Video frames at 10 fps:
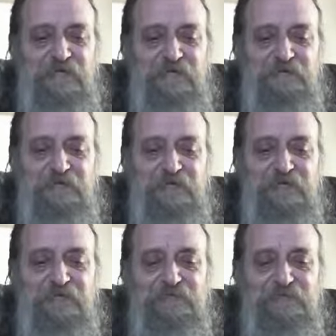I'm
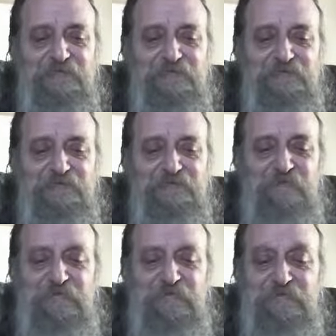not sure if it's
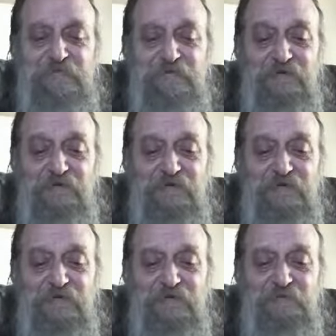making all
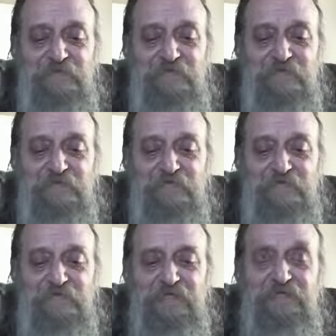that much
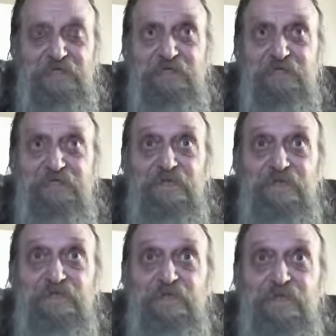sense or if
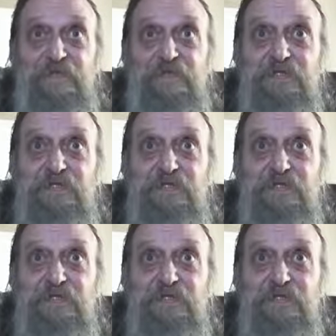it's put